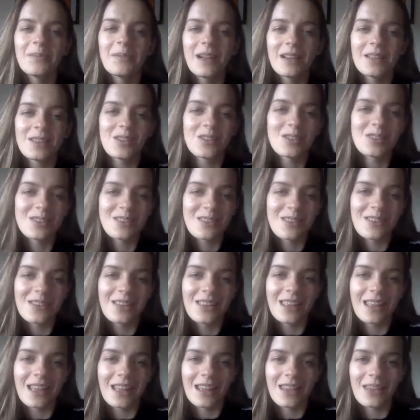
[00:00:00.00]
much do you
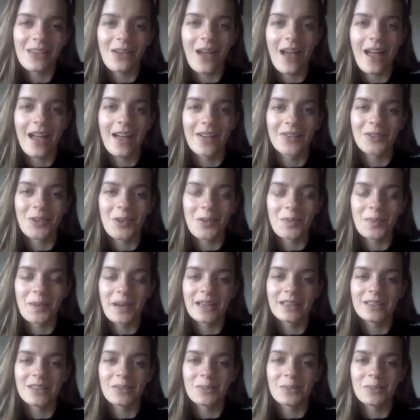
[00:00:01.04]
think you have
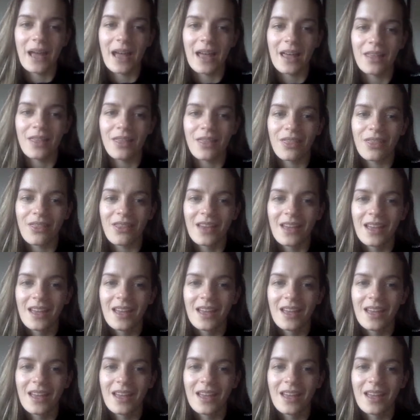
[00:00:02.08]
compared to Beth?